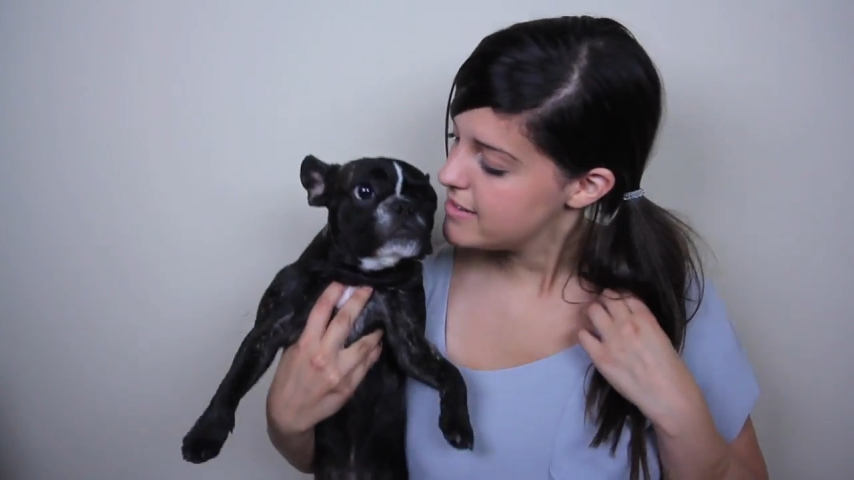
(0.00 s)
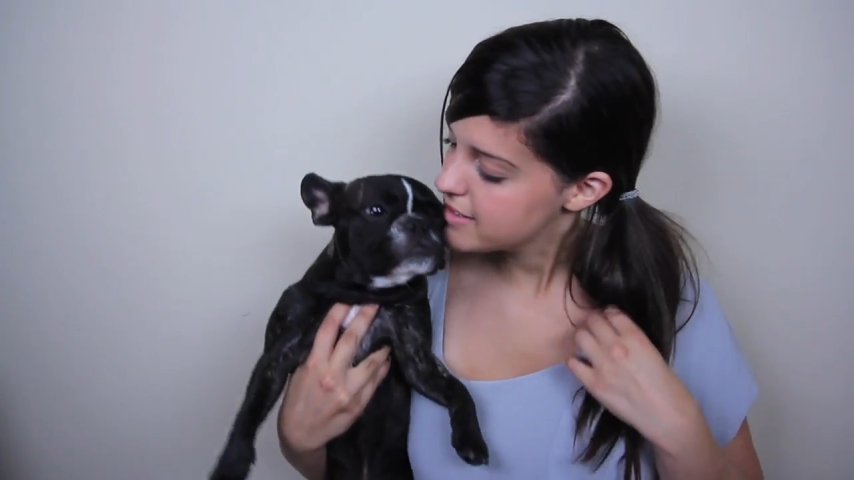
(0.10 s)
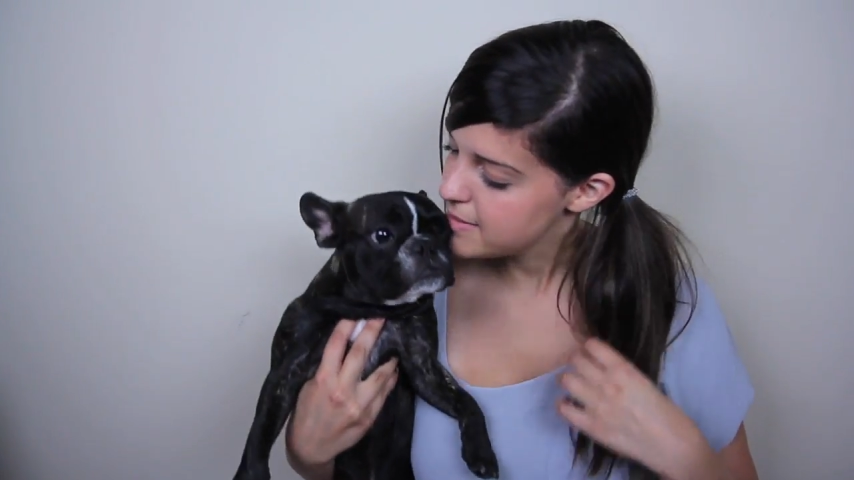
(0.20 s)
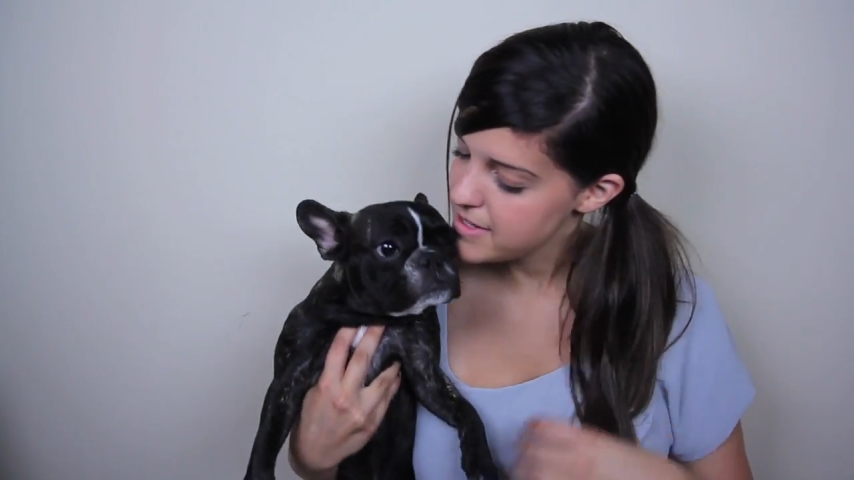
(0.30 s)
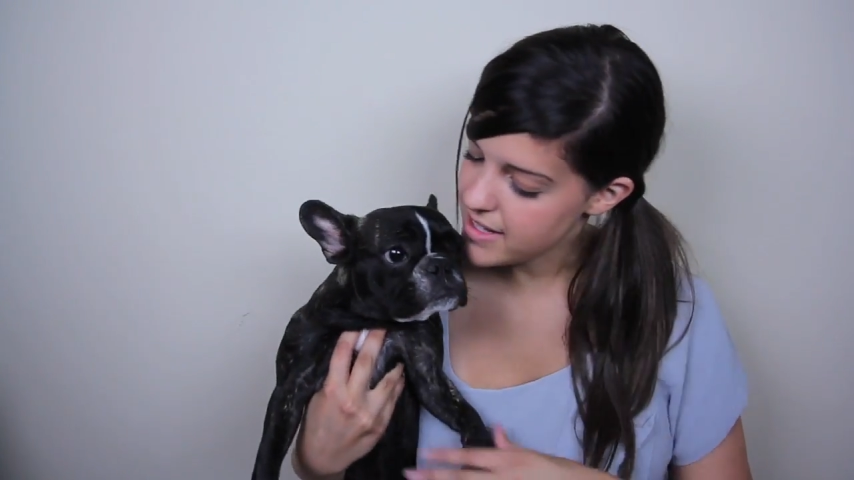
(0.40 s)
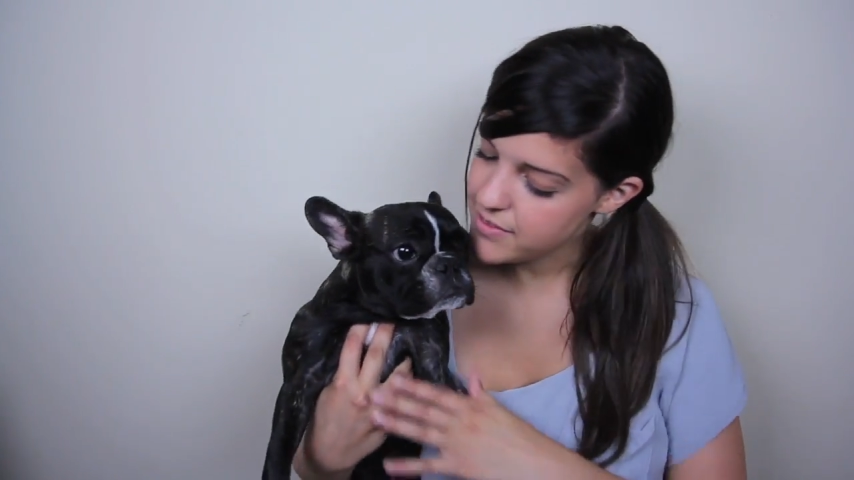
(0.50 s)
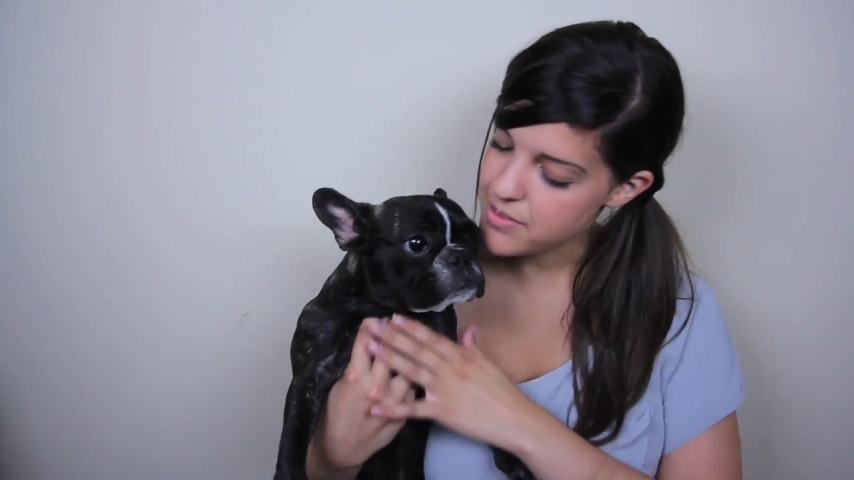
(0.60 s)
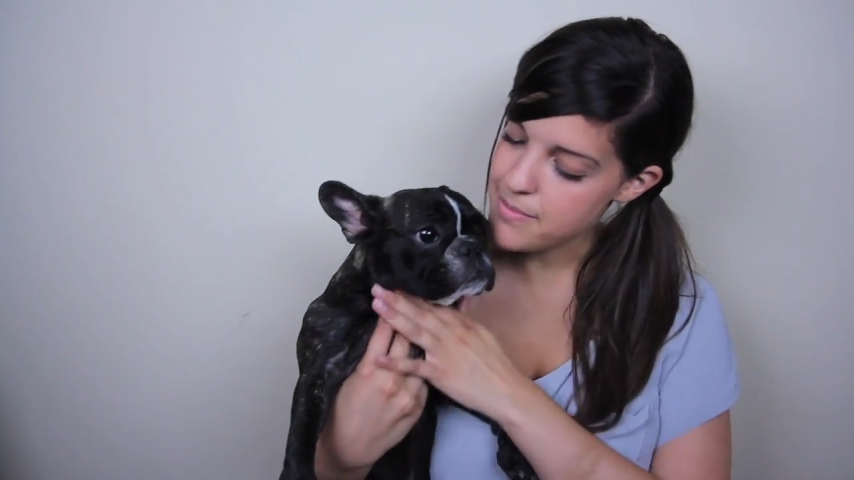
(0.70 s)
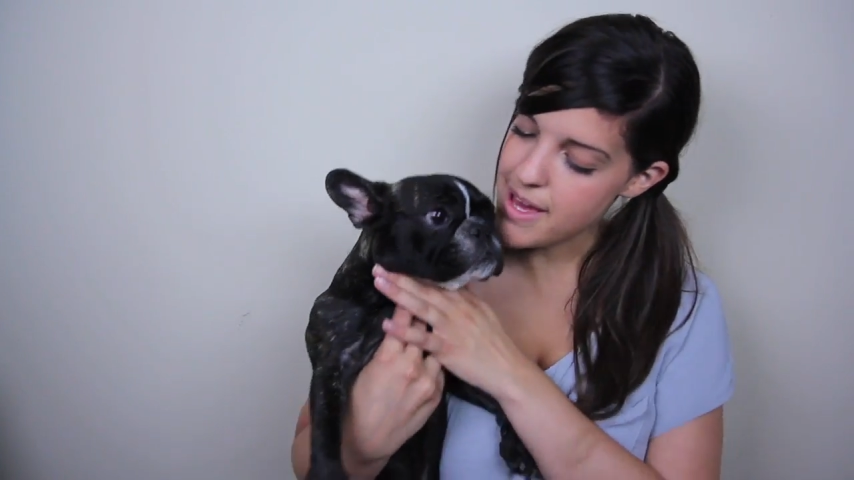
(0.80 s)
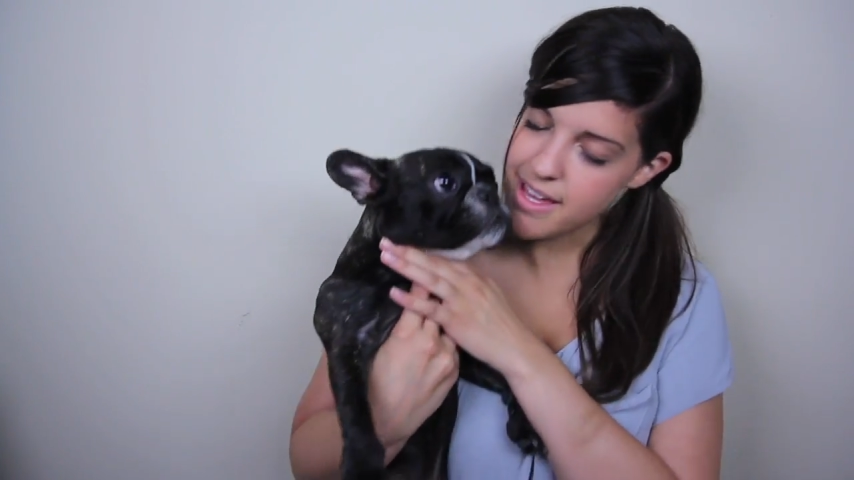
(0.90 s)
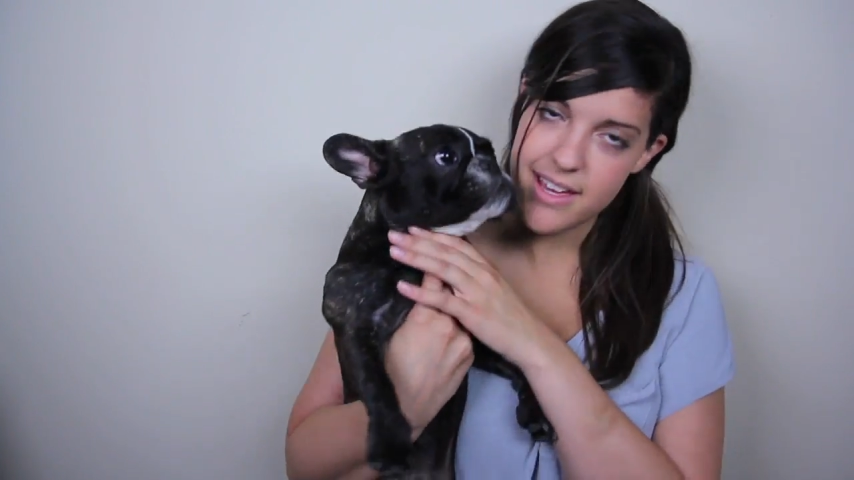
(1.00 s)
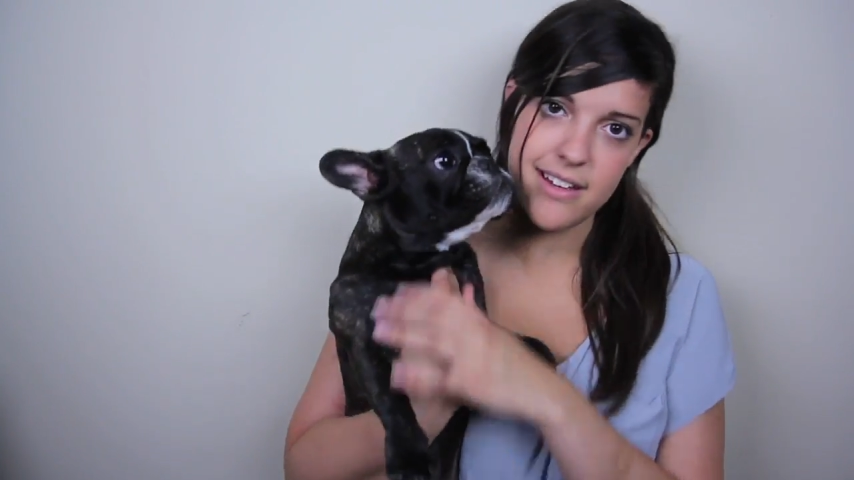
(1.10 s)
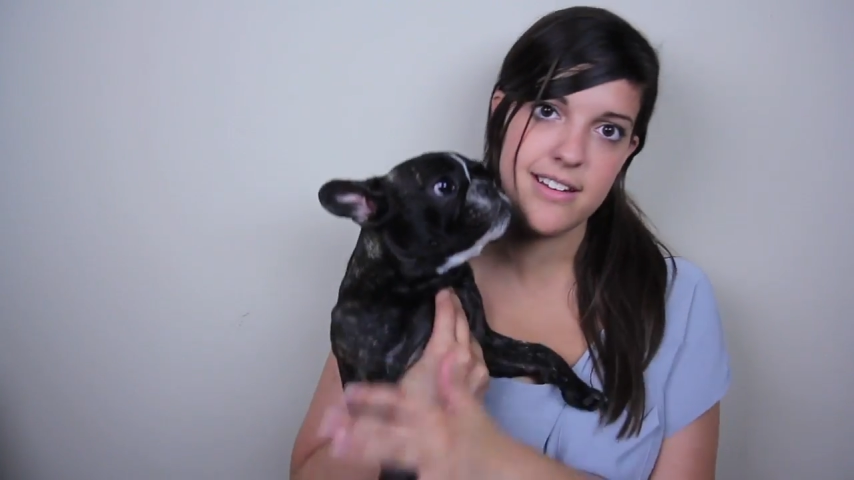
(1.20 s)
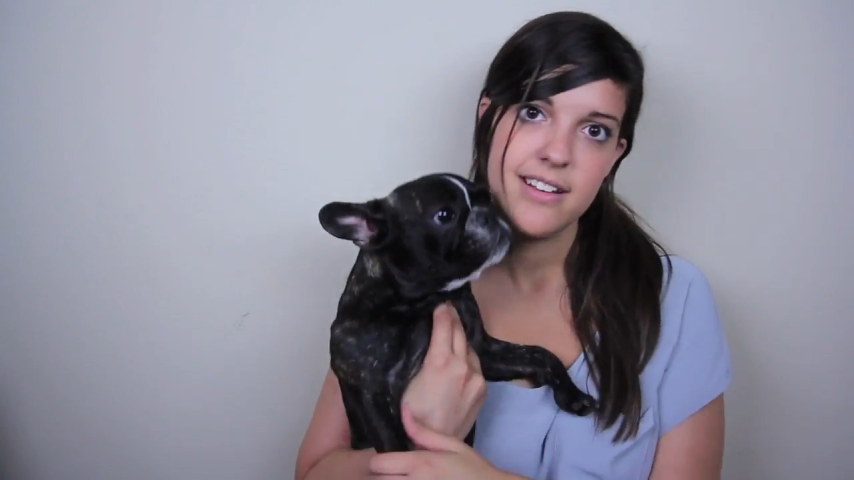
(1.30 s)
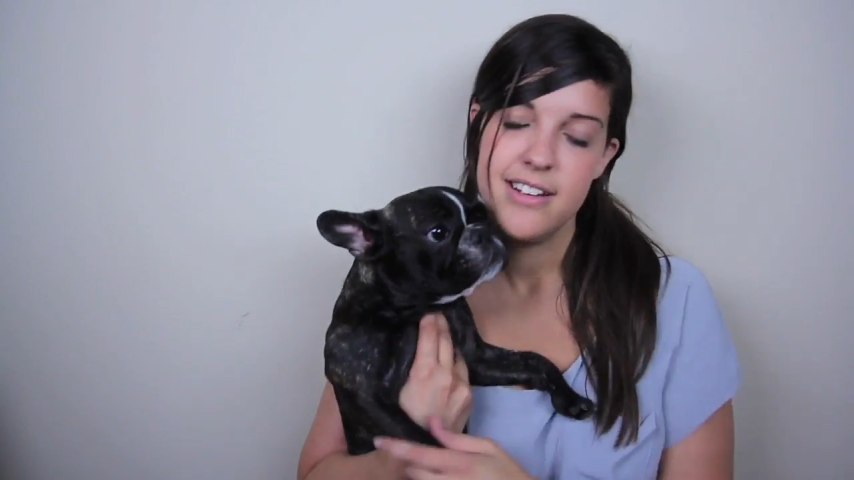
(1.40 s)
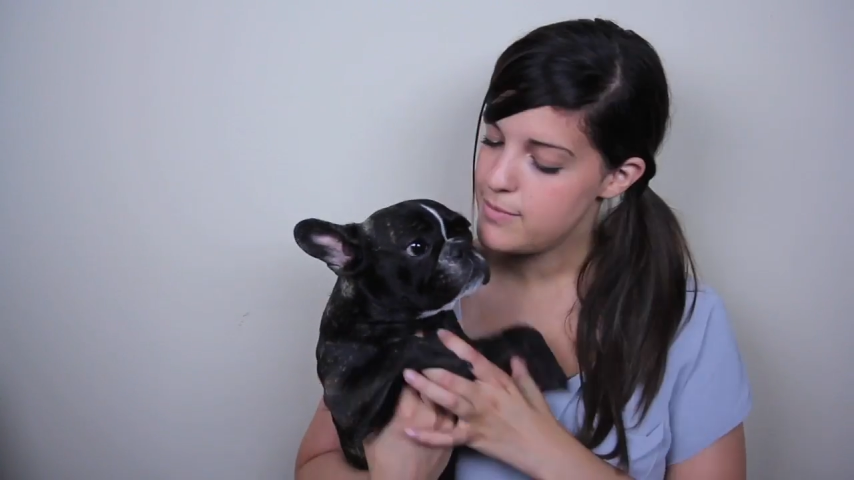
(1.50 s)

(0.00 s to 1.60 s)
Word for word: is going to be left with Meghan.